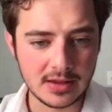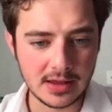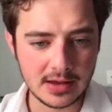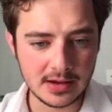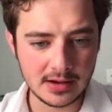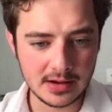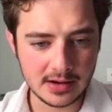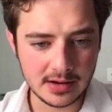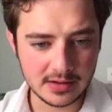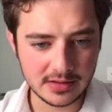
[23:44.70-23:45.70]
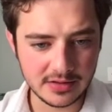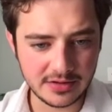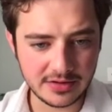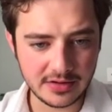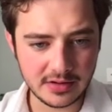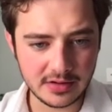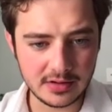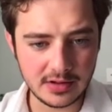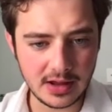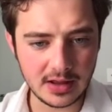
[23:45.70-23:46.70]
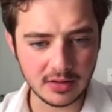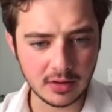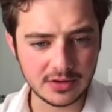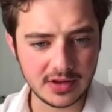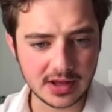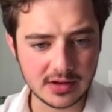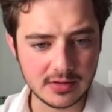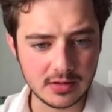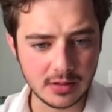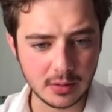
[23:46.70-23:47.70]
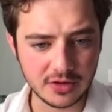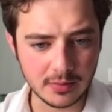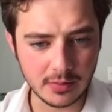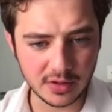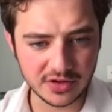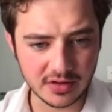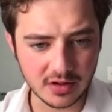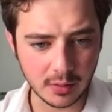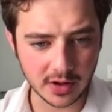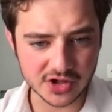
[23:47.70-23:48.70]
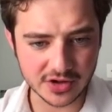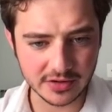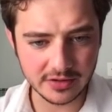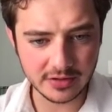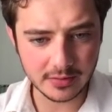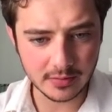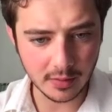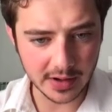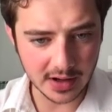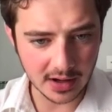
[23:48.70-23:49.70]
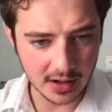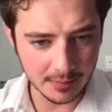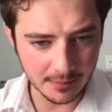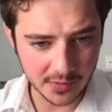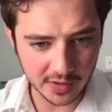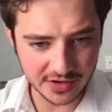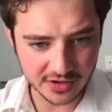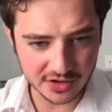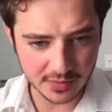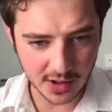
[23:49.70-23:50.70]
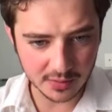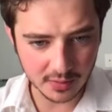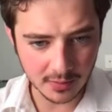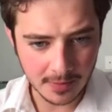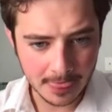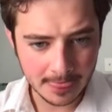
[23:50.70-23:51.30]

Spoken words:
And yeah, it looks like those are most of the questions. Oh, wait, great session is possible.